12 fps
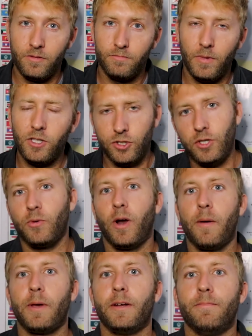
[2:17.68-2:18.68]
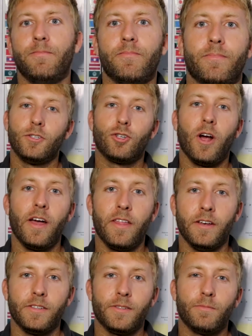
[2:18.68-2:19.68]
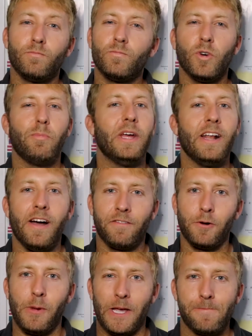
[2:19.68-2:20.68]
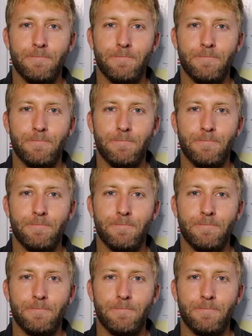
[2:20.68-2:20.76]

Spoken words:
I'll show you what I mean. Try this. Repeat after me.